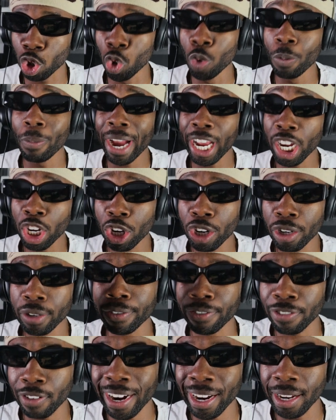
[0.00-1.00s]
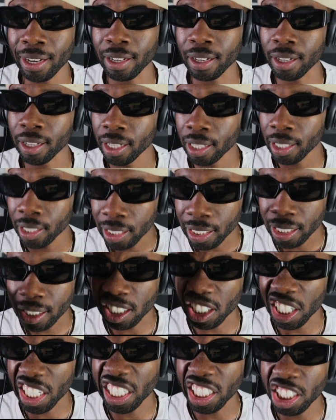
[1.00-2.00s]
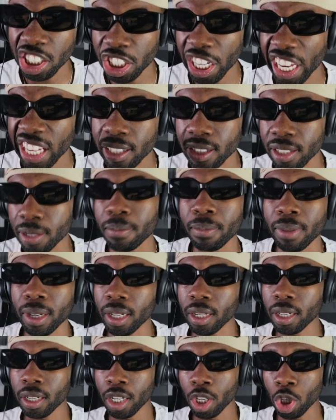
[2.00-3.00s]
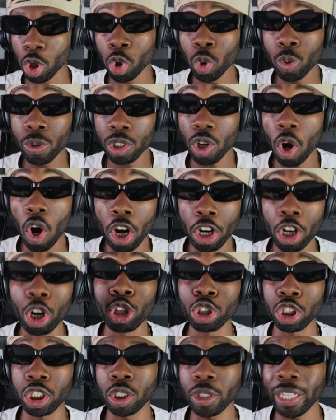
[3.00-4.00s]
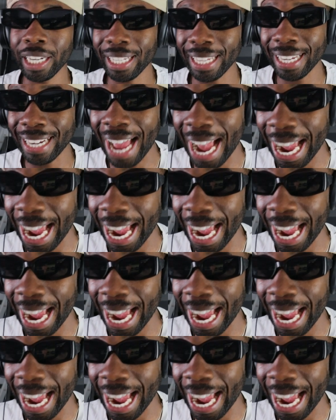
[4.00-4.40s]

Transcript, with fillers: to my good friend TJ Zimba, who is on Australian